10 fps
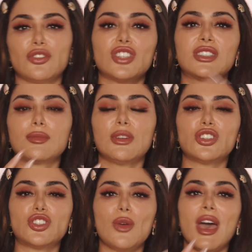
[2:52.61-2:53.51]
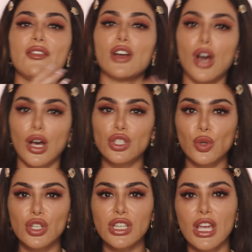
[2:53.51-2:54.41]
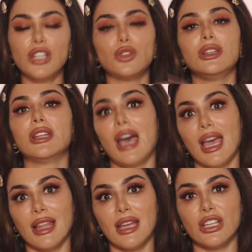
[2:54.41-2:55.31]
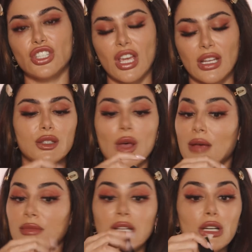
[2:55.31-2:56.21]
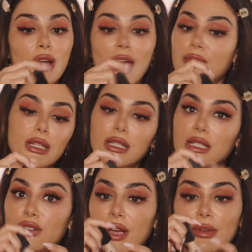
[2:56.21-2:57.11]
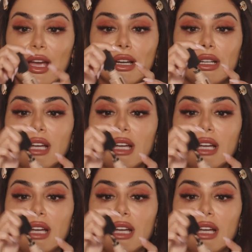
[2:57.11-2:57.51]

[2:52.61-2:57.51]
Just as much as you have a contour shade, you need a highlighting shade. So I'm gonna grab, this is Graham Cracker.